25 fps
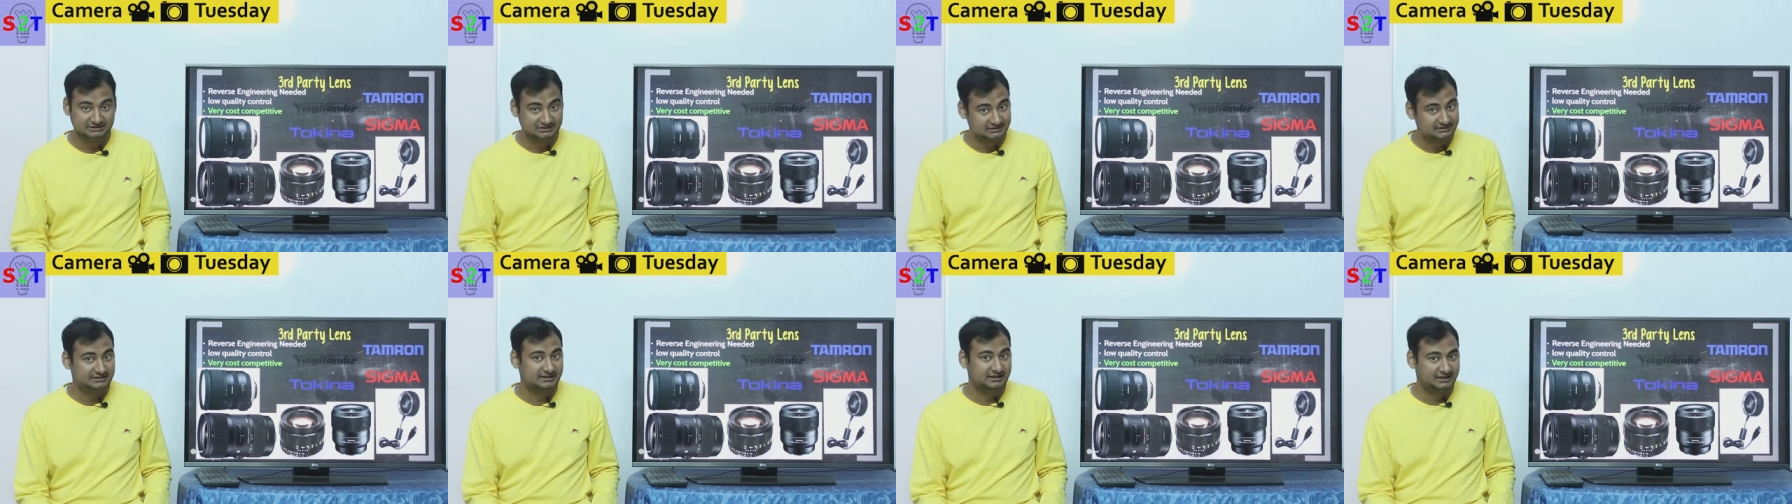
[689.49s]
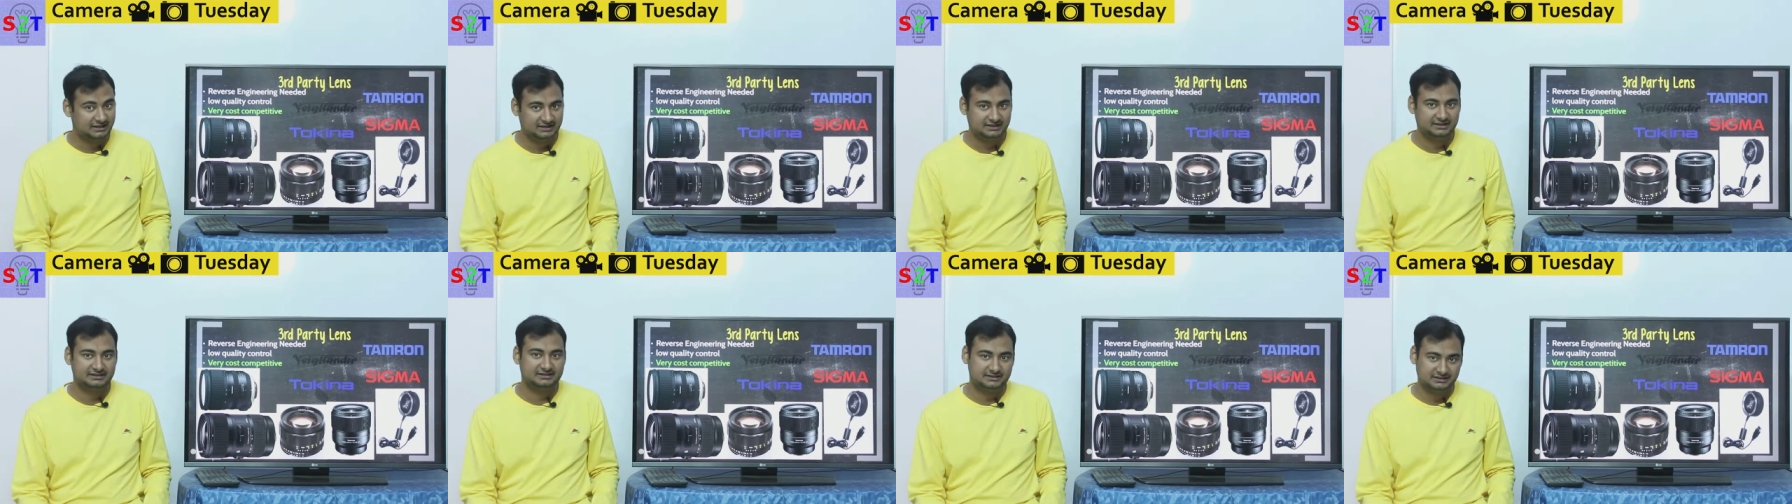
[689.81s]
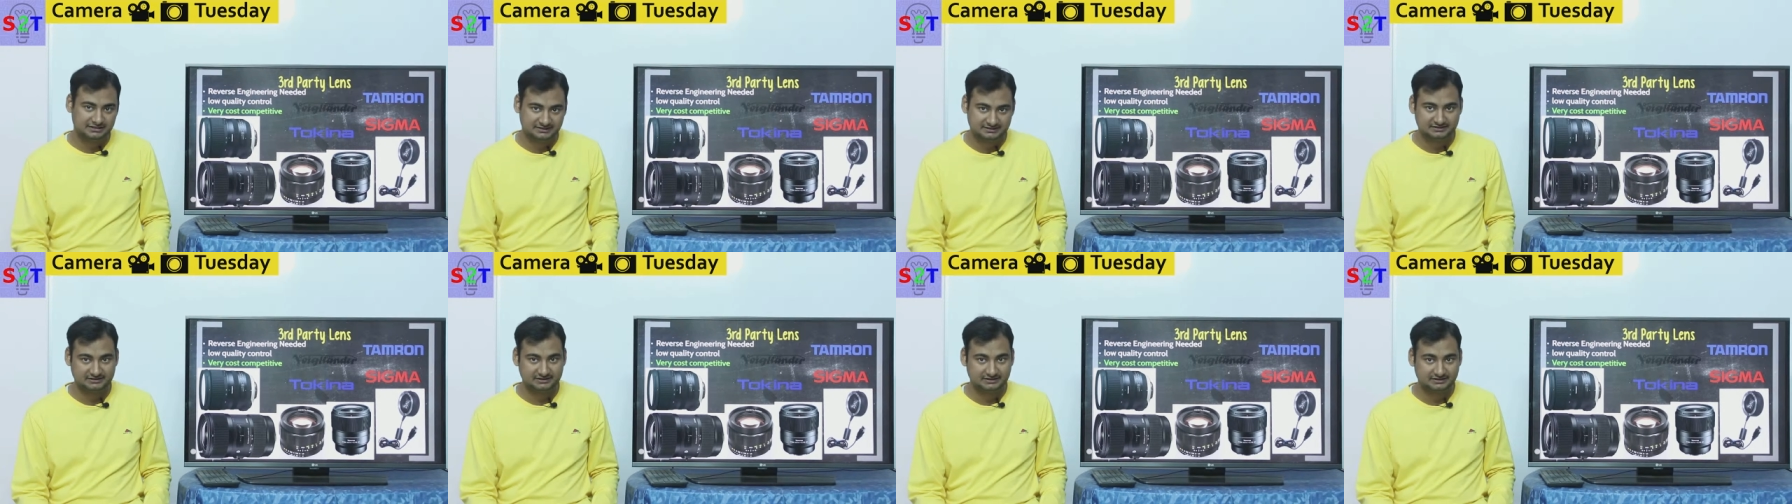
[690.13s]
This headache
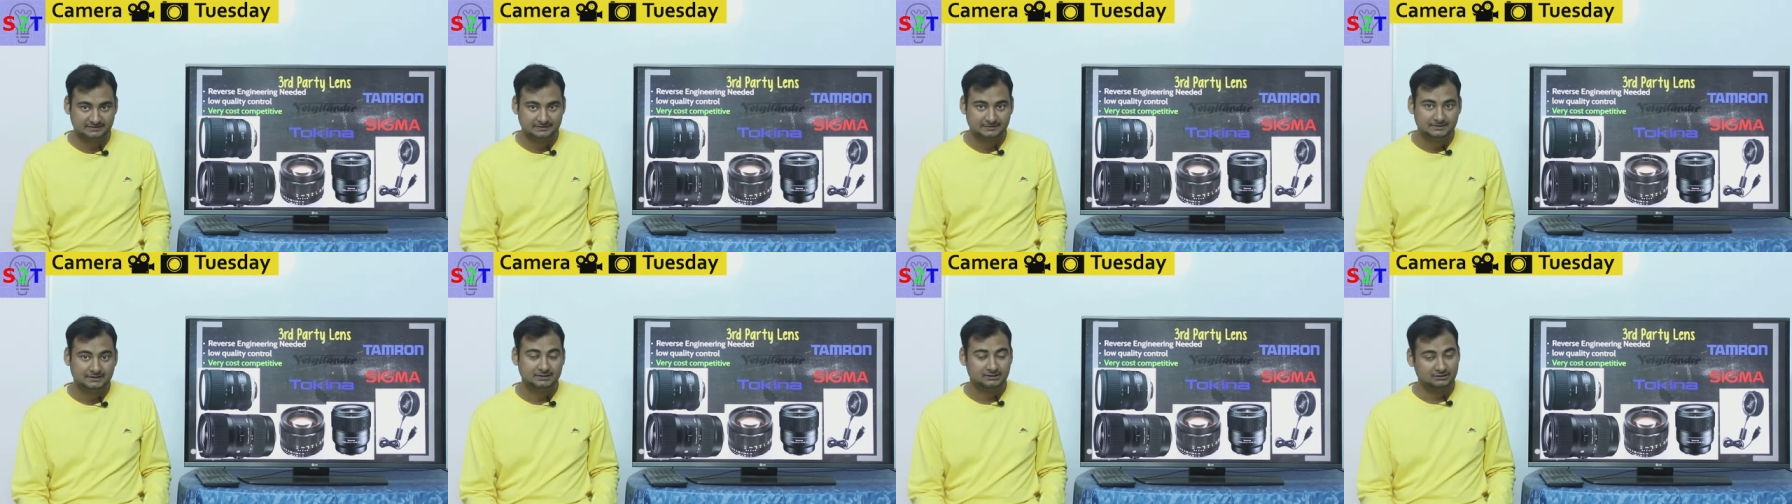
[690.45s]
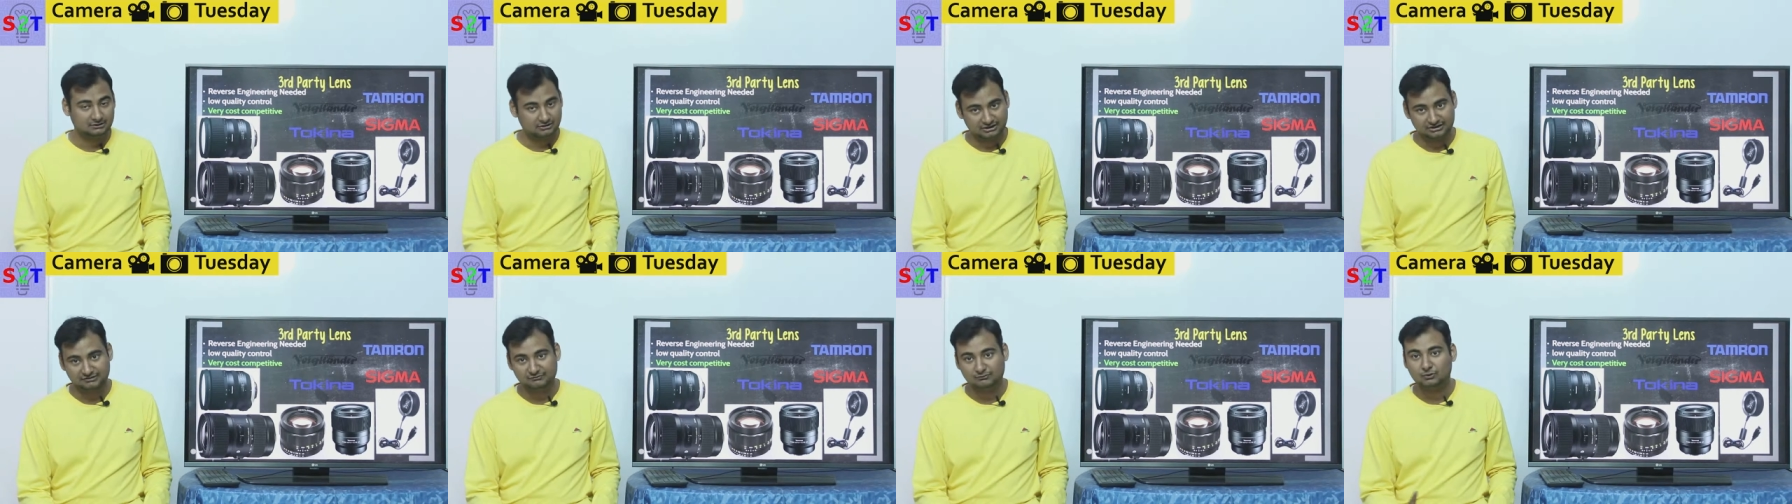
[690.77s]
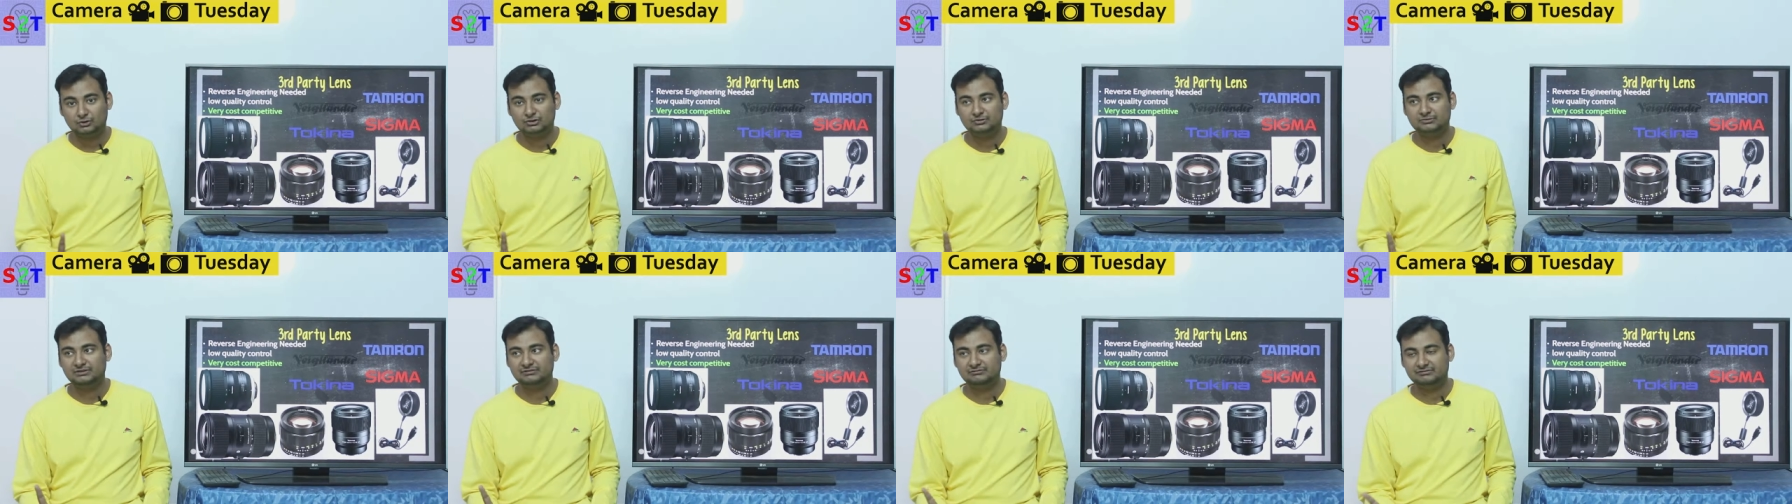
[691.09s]
is there. Now it
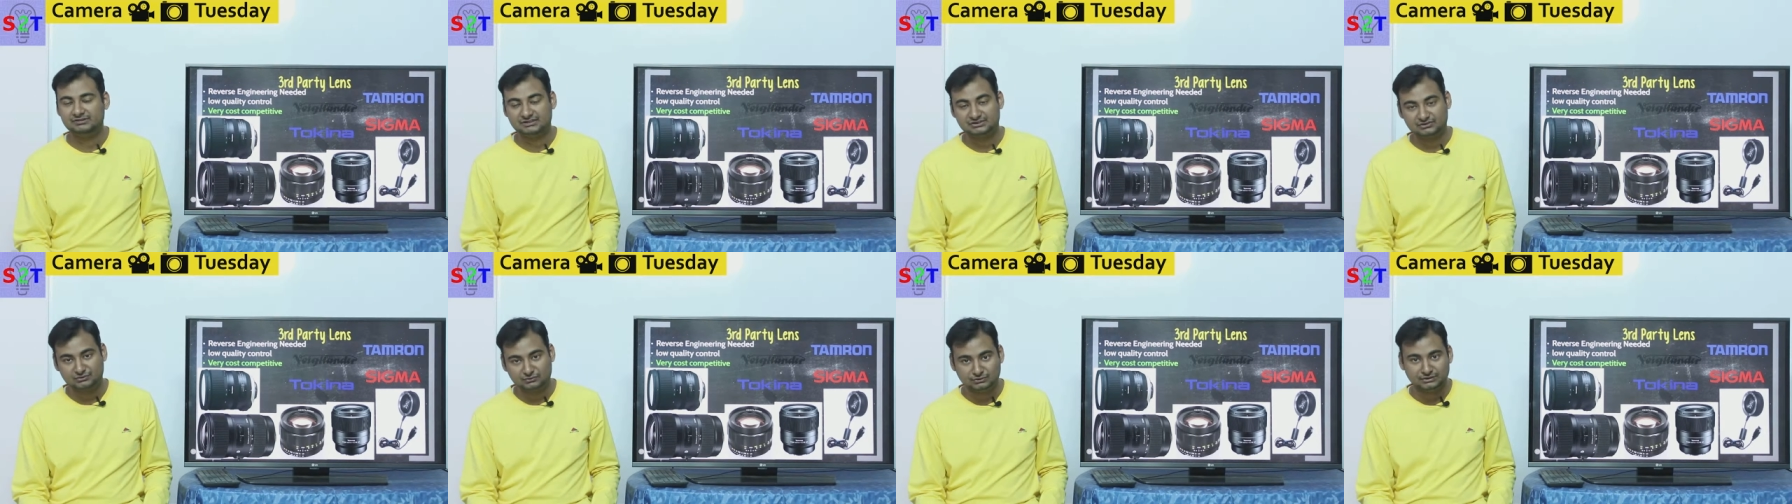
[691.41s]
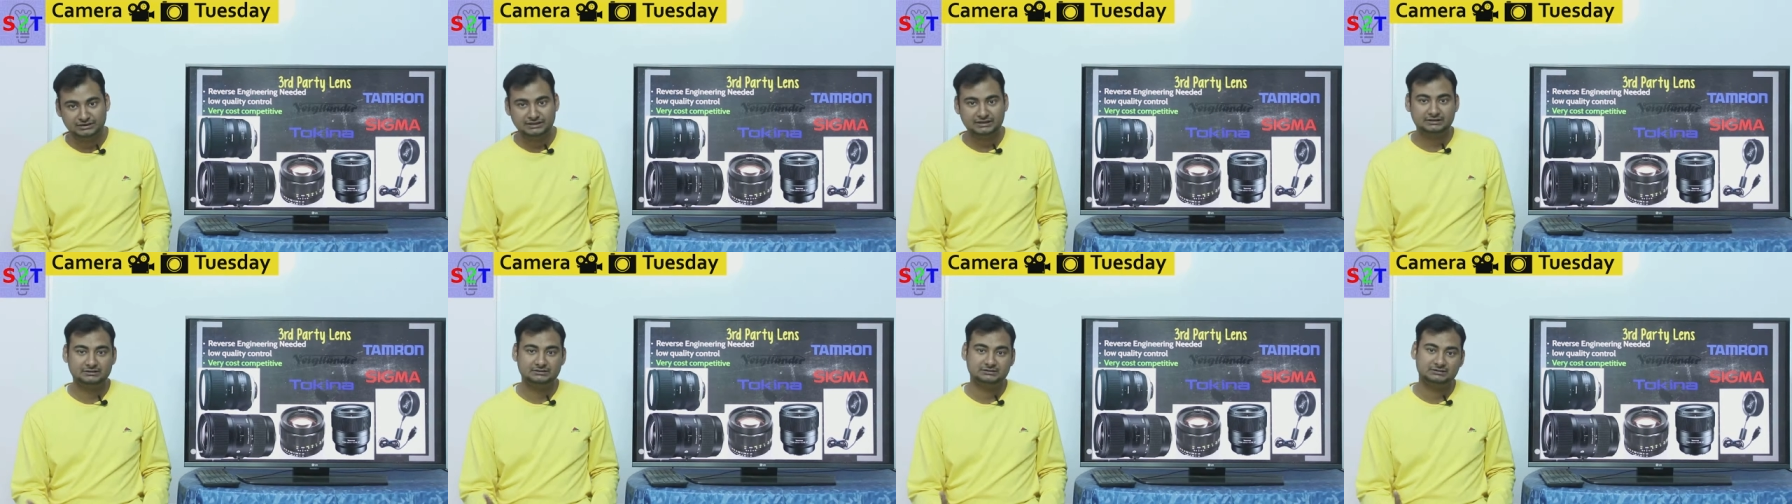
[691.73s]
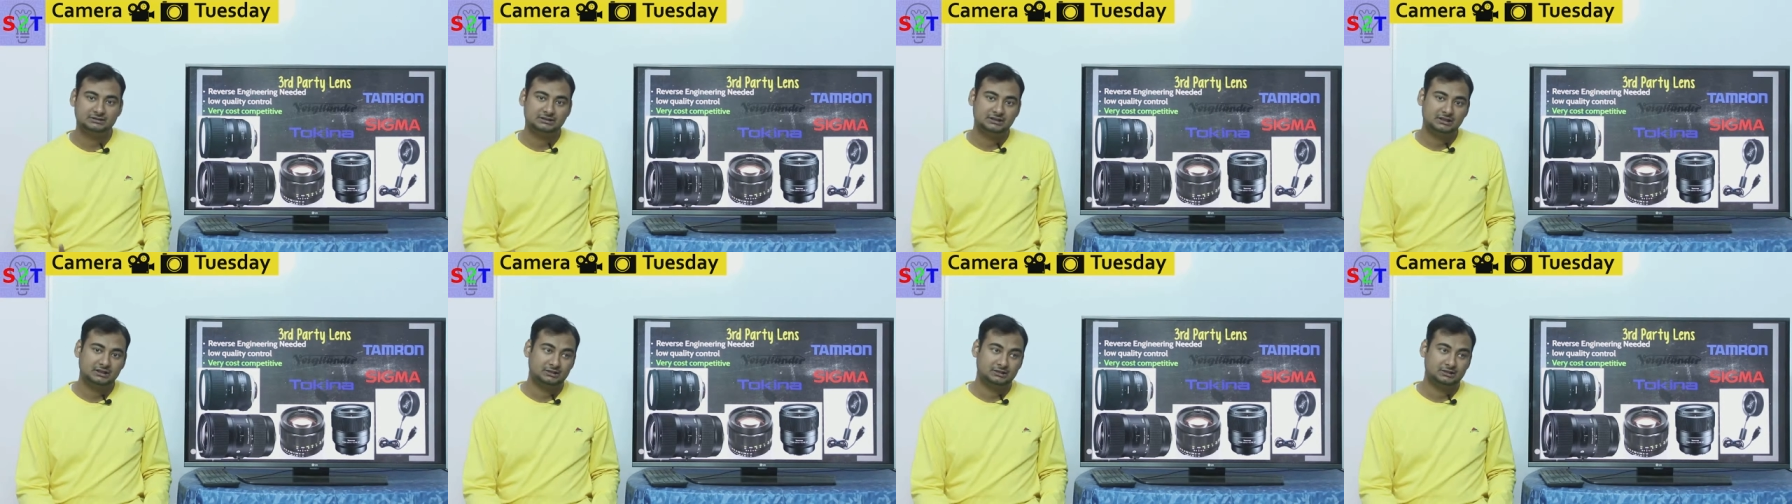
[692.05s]
won't be with Sony,